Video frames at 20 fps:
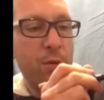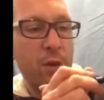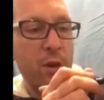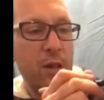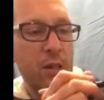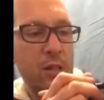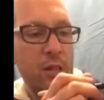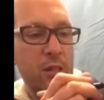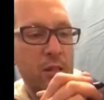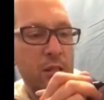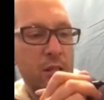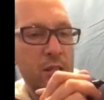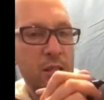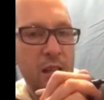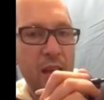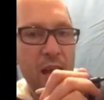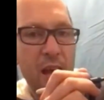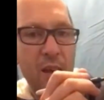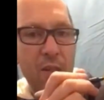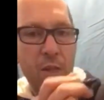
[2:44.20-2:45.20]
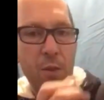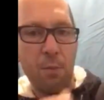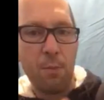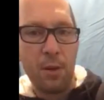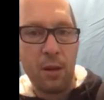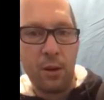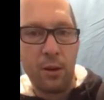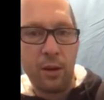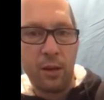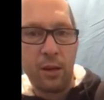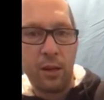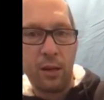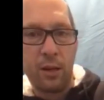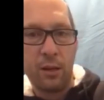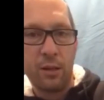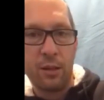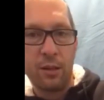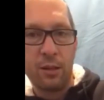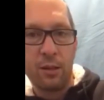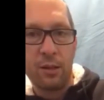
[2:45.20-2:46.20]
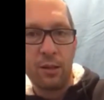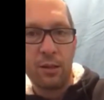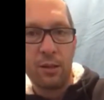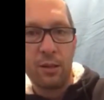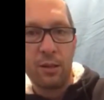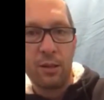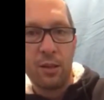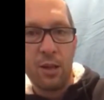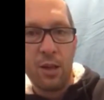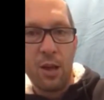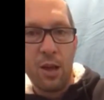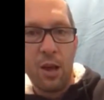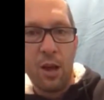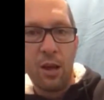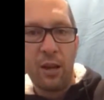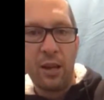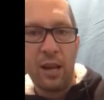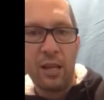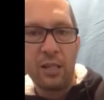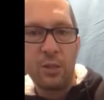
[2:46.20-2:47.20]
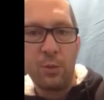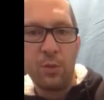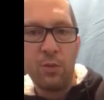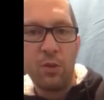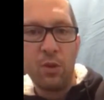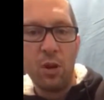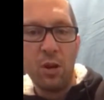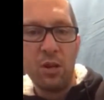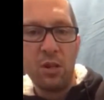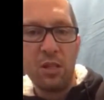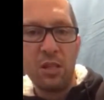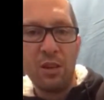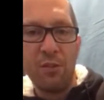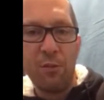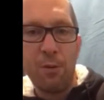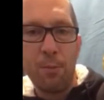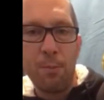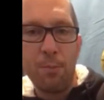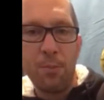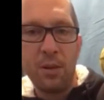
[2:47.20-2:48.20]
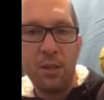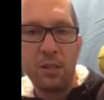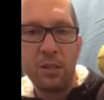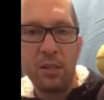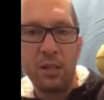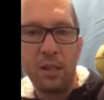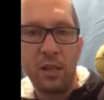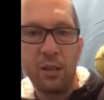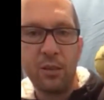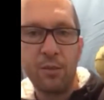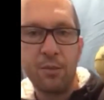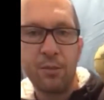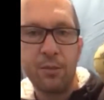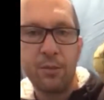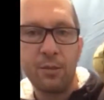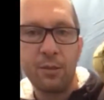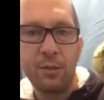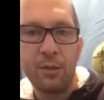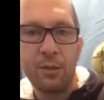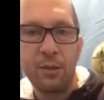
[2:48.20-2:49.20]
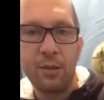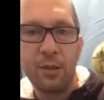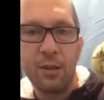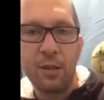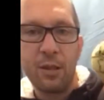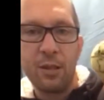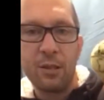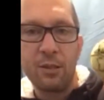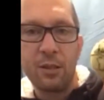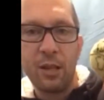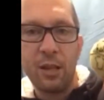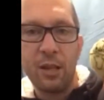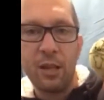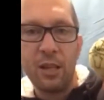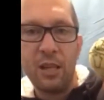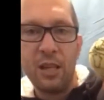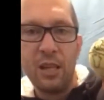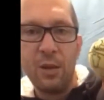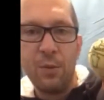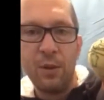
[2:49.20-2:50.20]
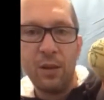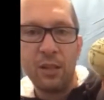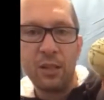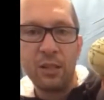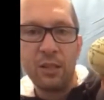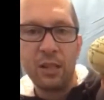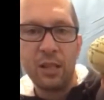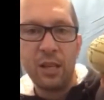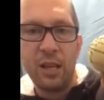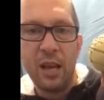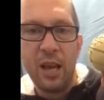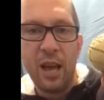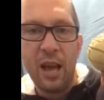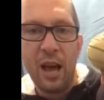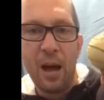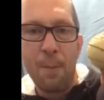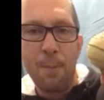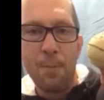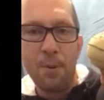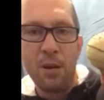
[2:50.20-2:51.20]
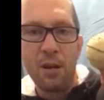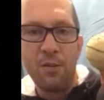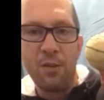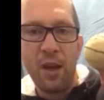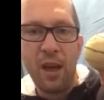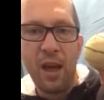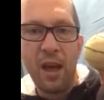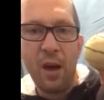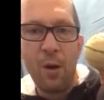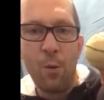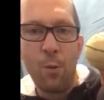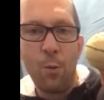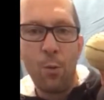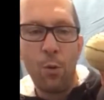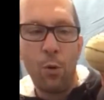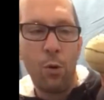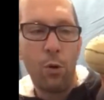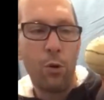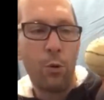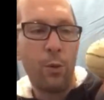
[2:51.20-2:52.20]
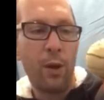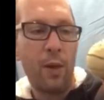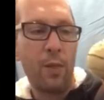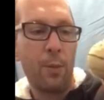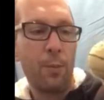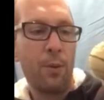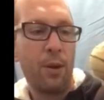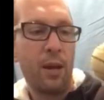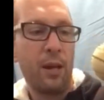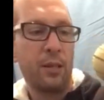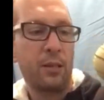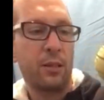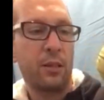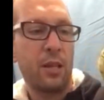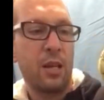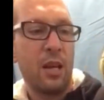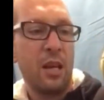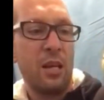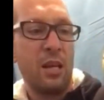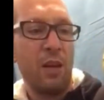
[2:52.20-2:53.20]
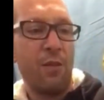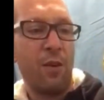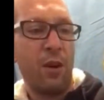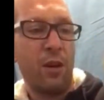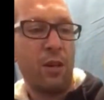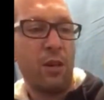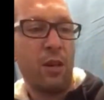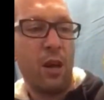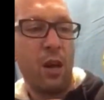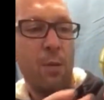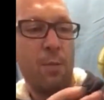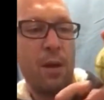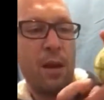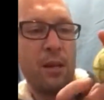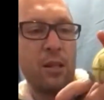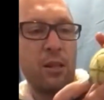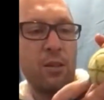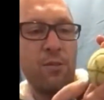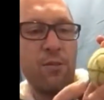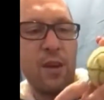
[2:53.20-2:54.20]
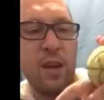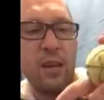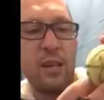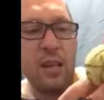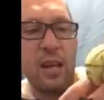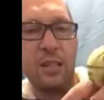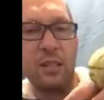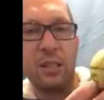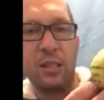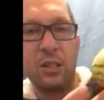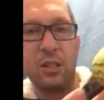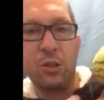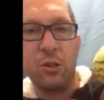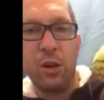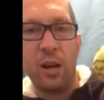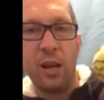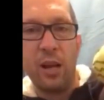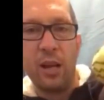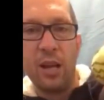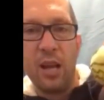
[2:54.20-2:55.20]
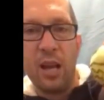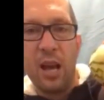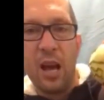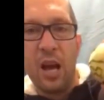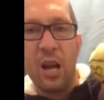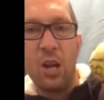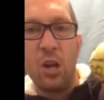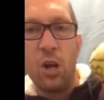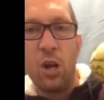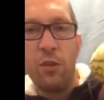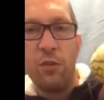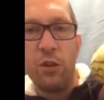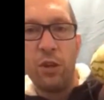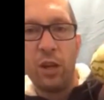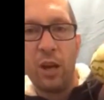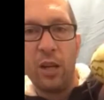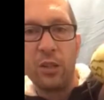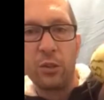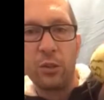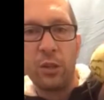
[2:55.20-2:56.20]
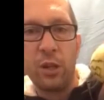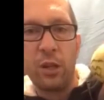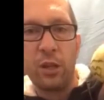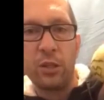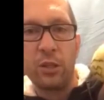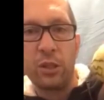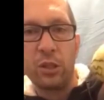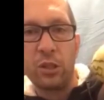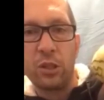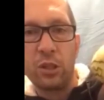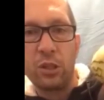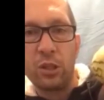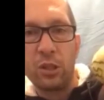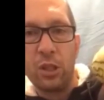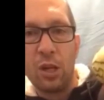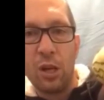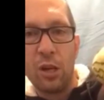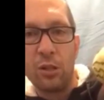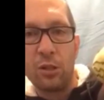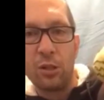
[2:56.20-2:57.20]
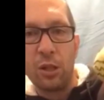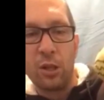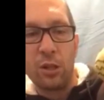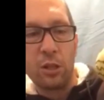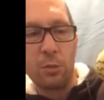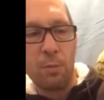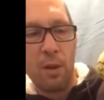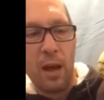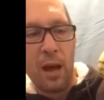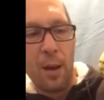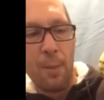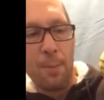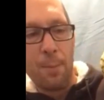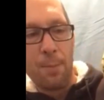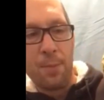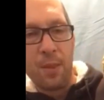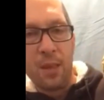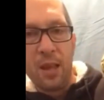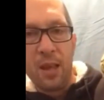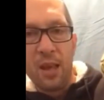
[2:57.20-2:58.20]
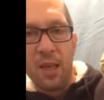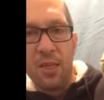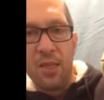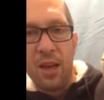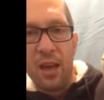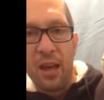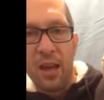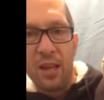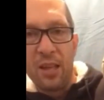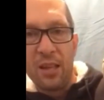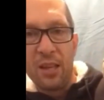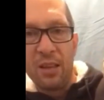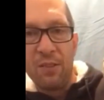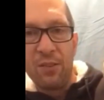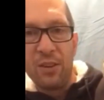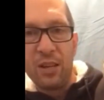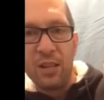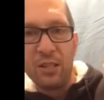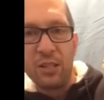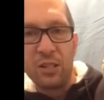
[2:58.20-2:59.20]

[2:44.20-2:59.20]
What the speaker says: got South America. Okay, so we've got different bits here. So here we can see a bit of our world around the place. Now if I go back to the fantastic Australia, a lot of you guys will know because you're so smart, that if here's